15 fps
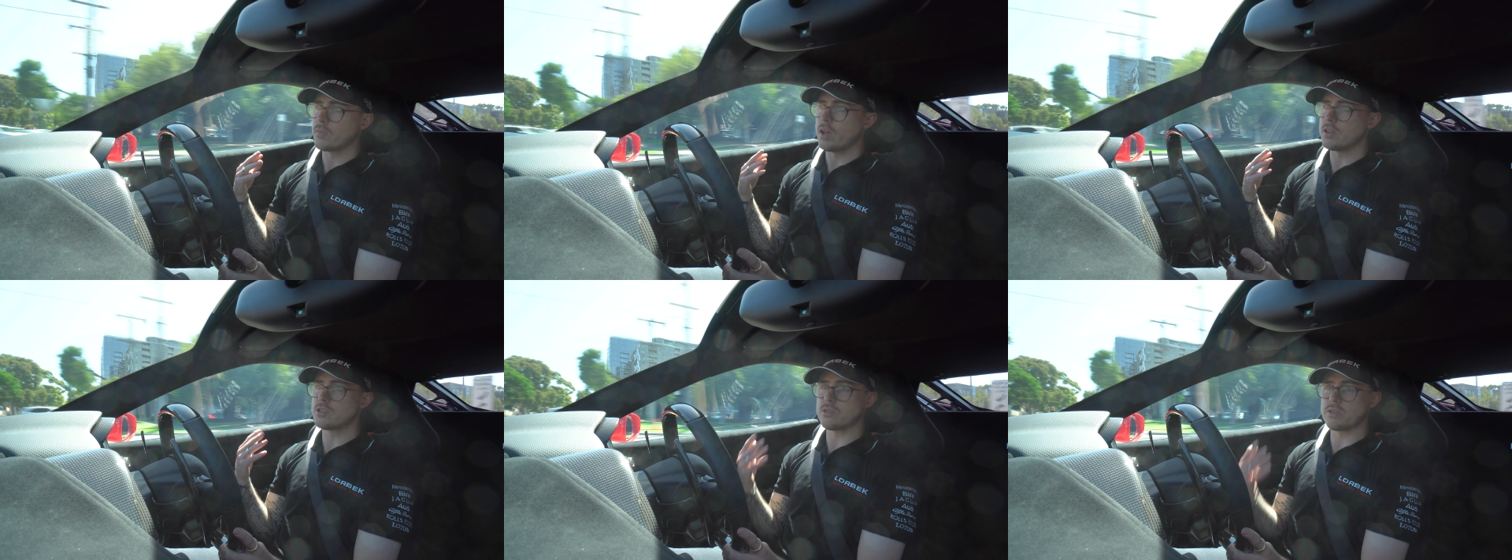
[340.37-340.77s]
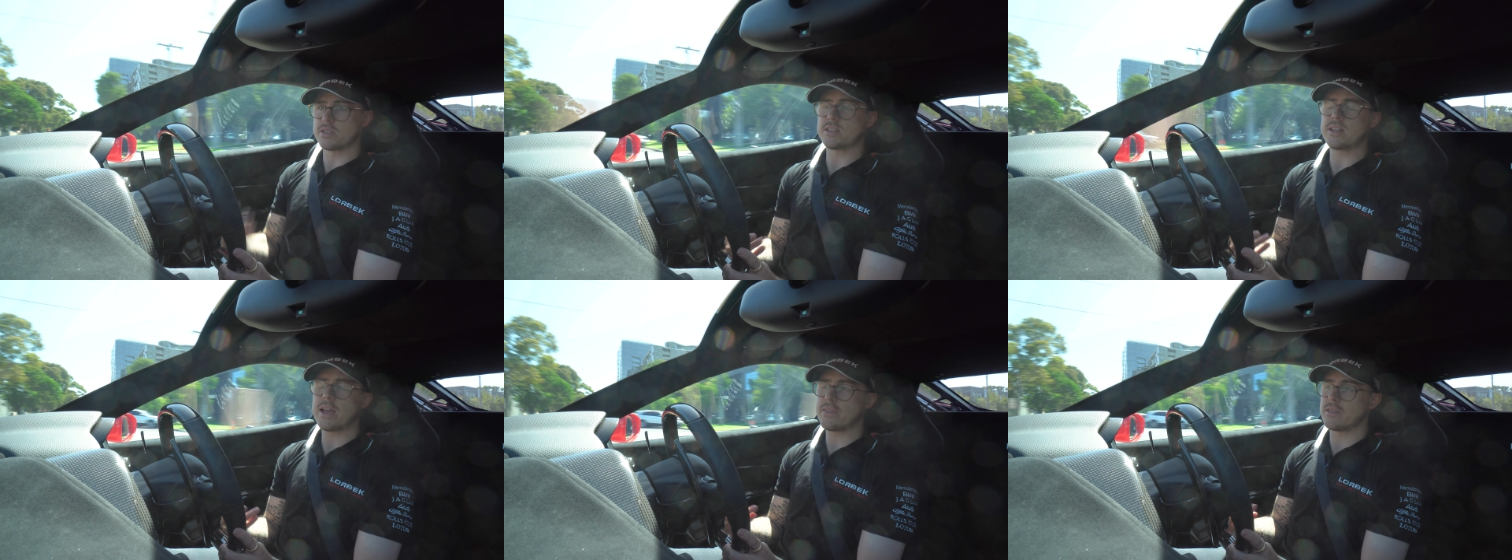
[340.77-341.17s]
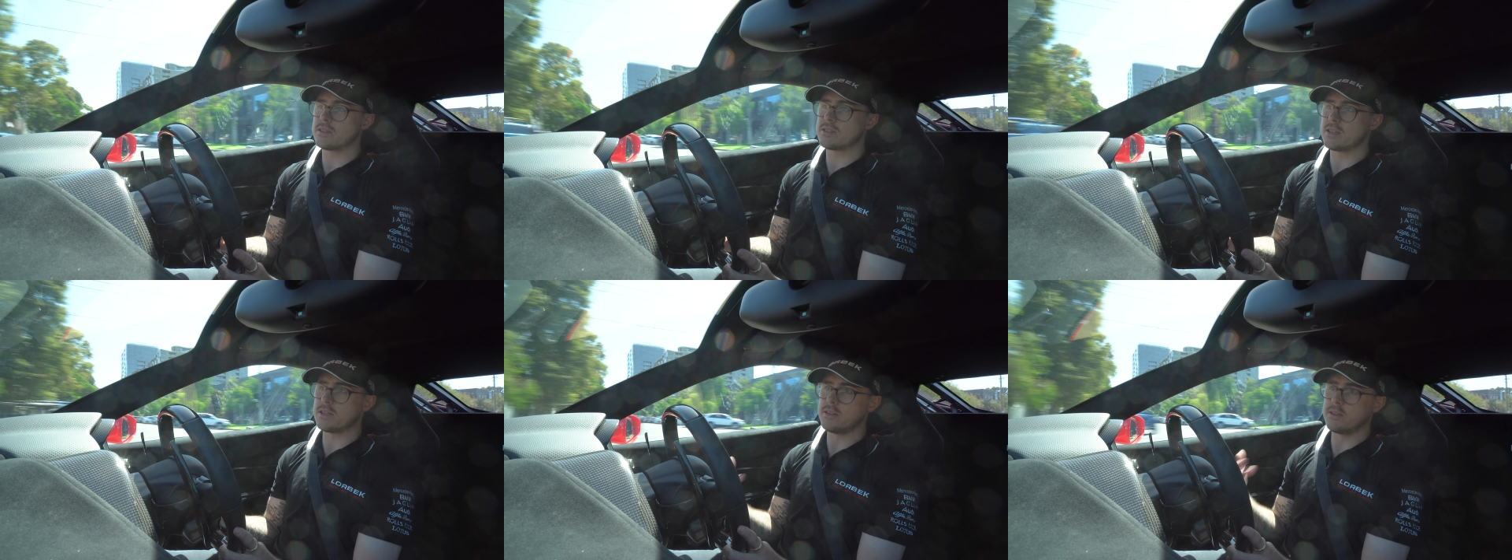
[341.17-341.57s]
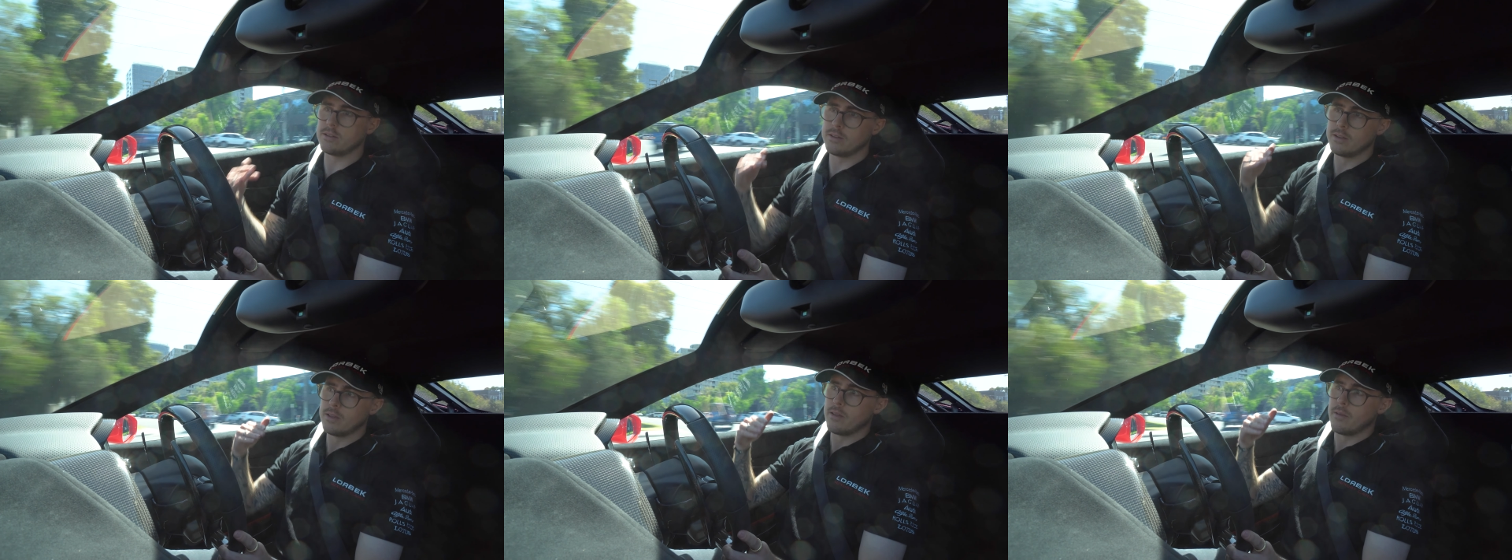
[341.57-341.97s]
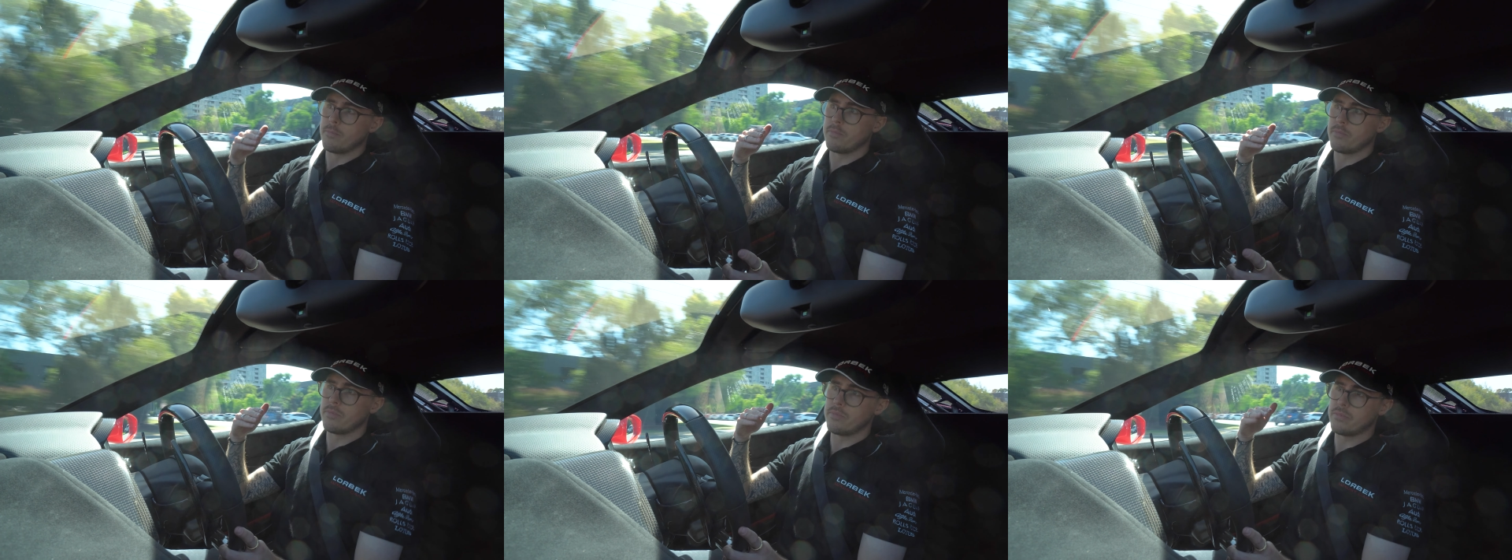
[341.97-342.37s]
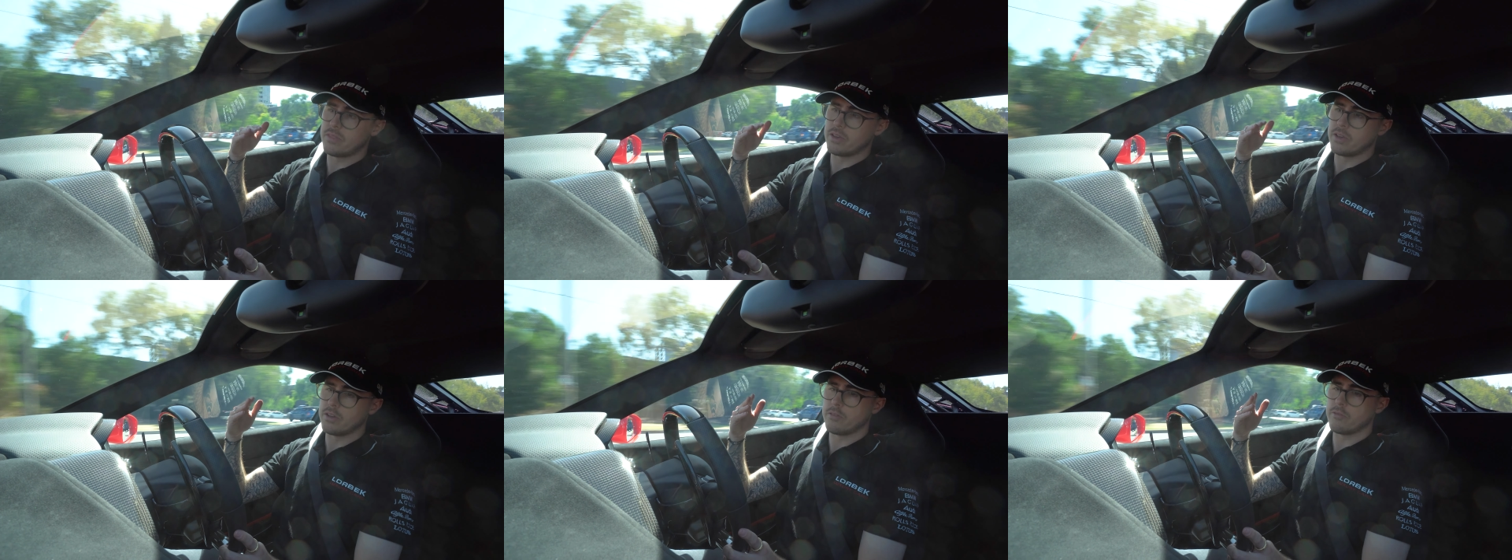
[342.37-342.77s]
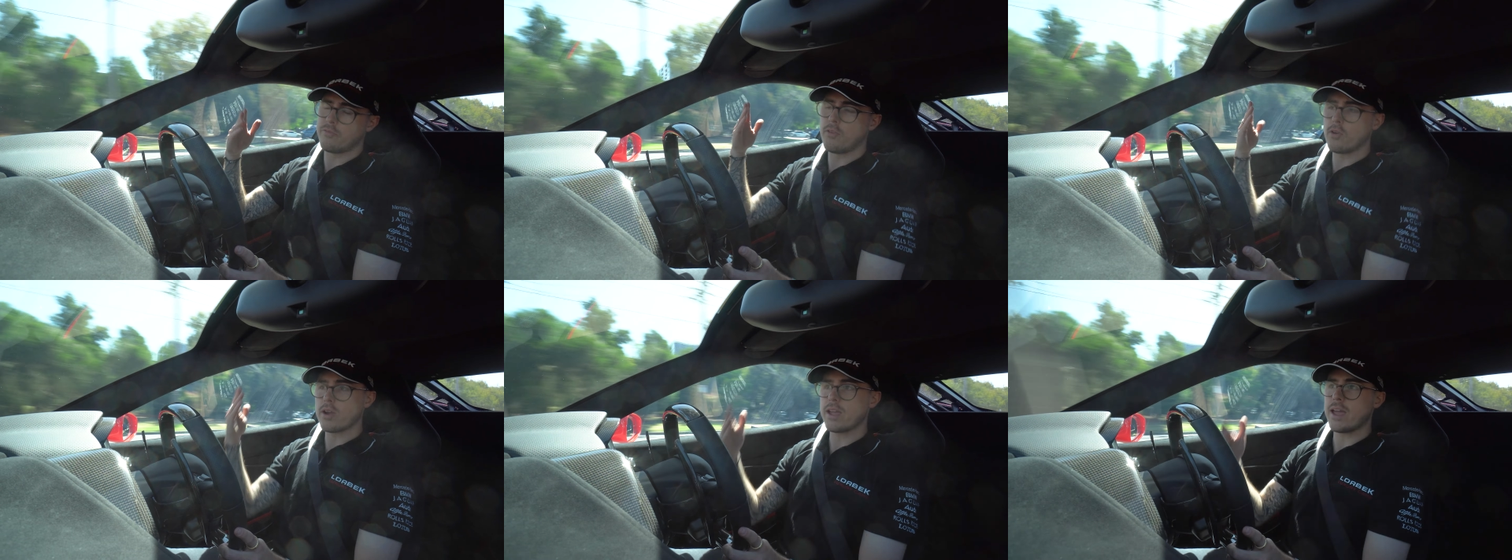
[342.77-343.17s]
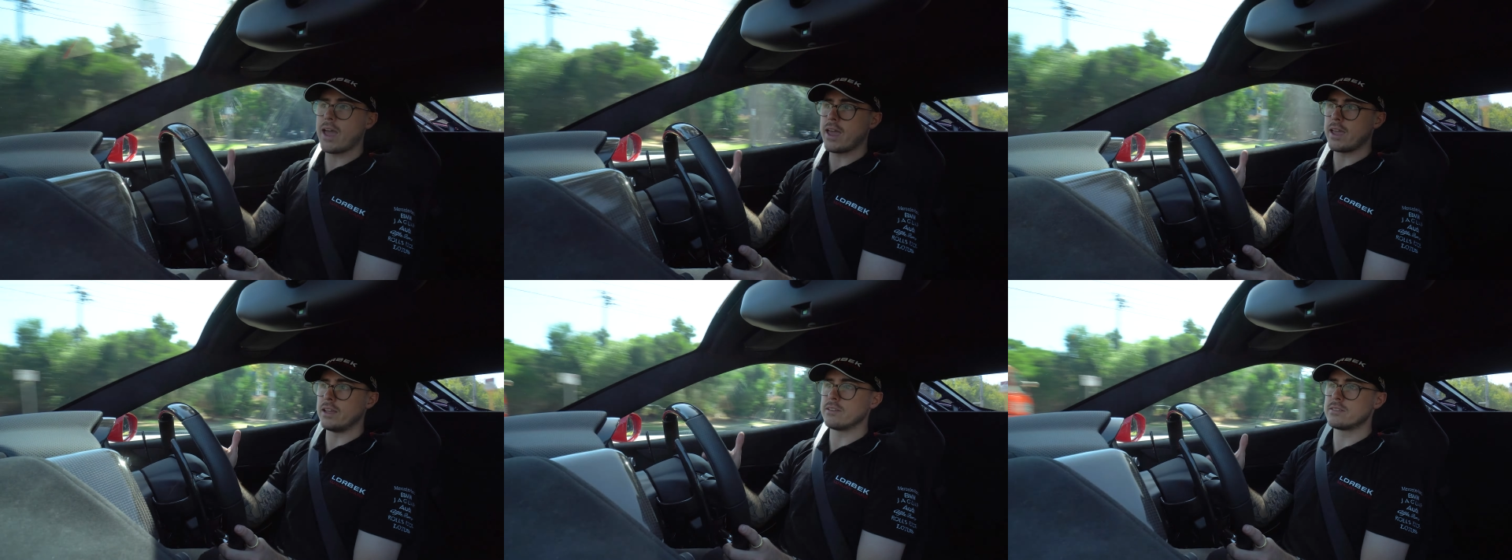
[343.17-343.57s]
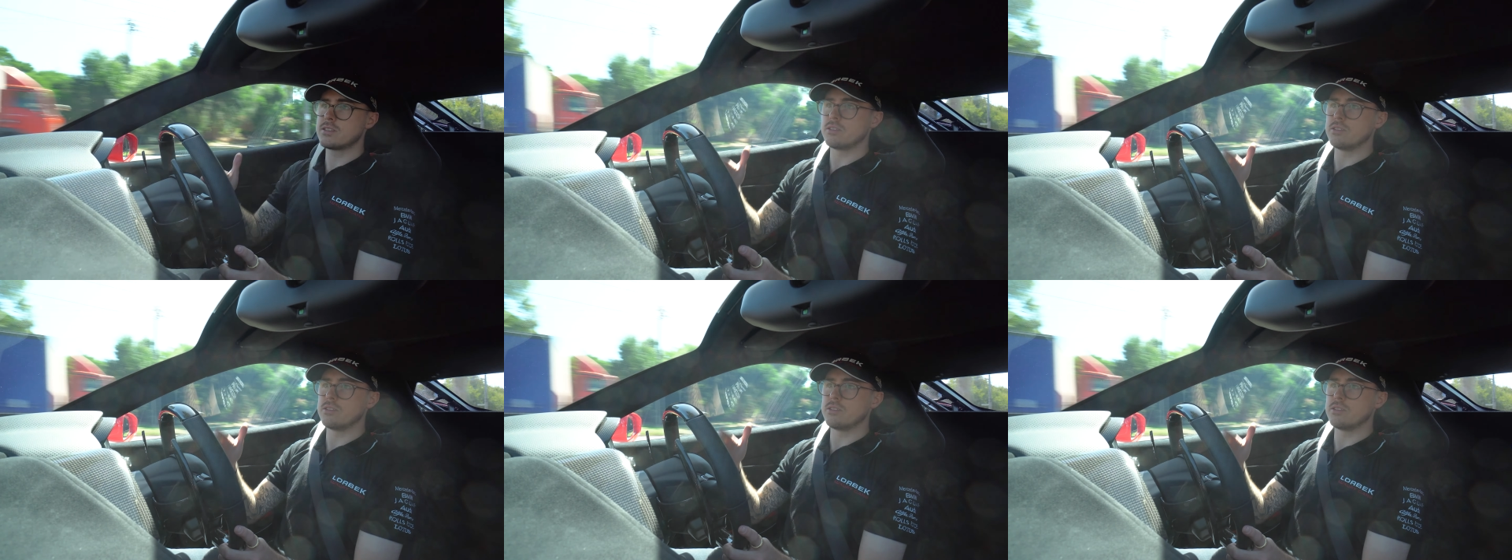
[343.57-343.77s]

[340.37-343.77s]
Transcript: I saw a stat that said that the 488